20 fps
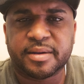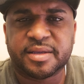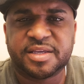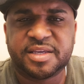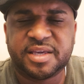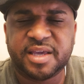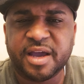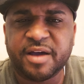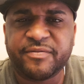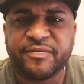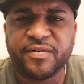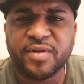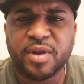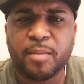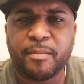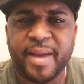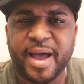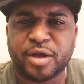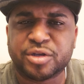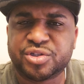careful
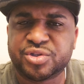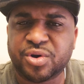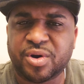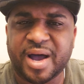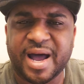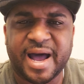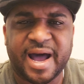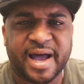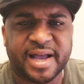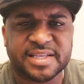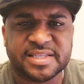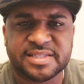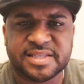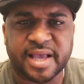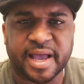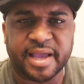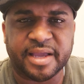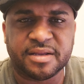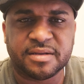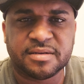about your
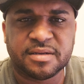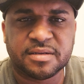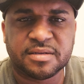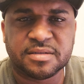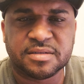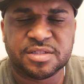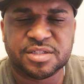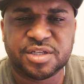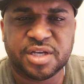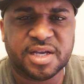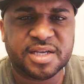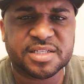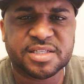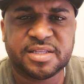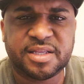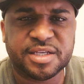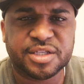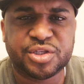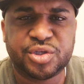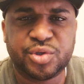eyesight,
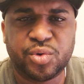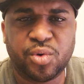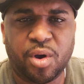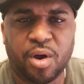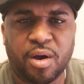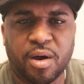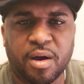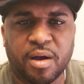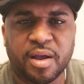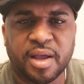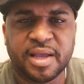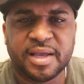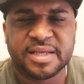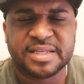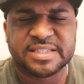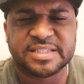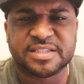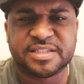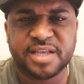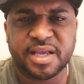just as you are
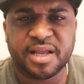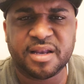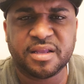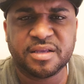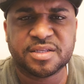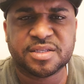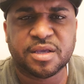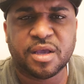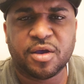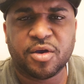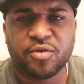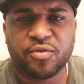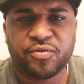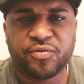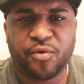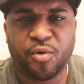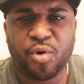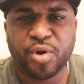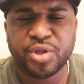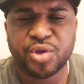zealous
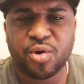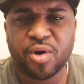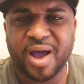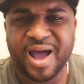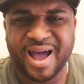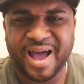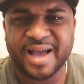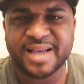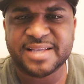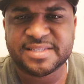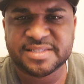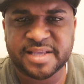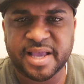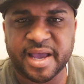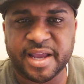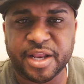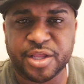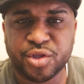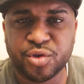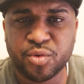for your
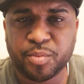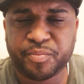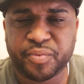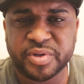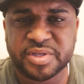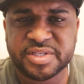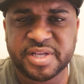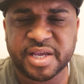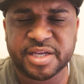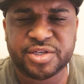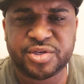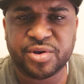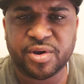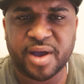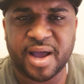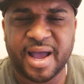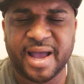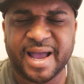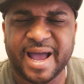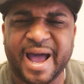eyesight and you protect
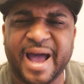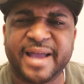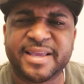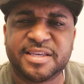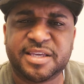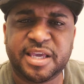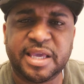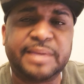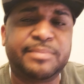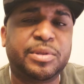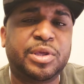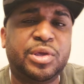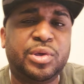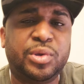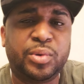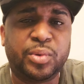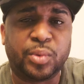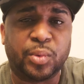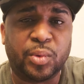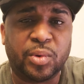your eye, I keep
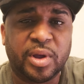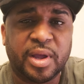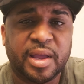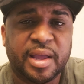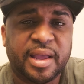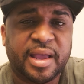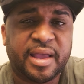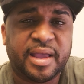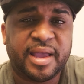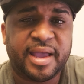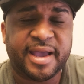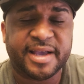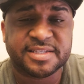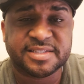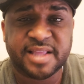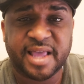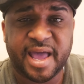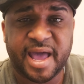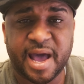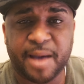you
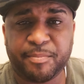as the